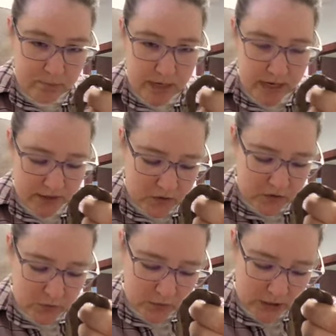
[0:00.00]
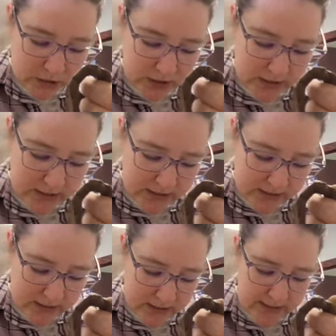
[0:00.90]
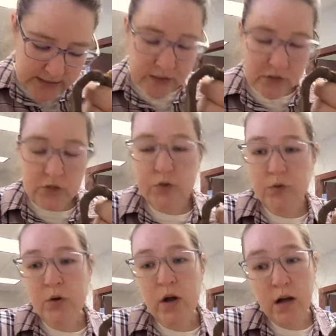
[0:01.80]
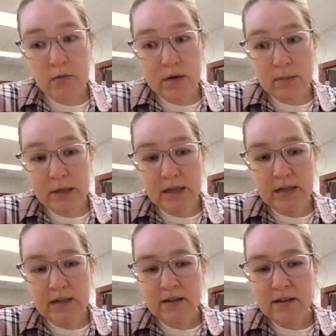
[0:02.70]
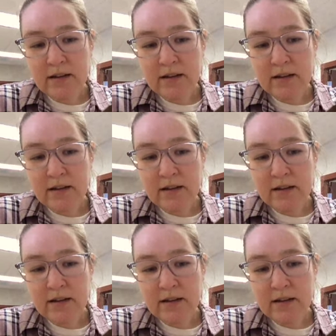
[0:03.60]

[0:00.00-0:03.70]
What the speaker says: box, which is it a strong ribbon?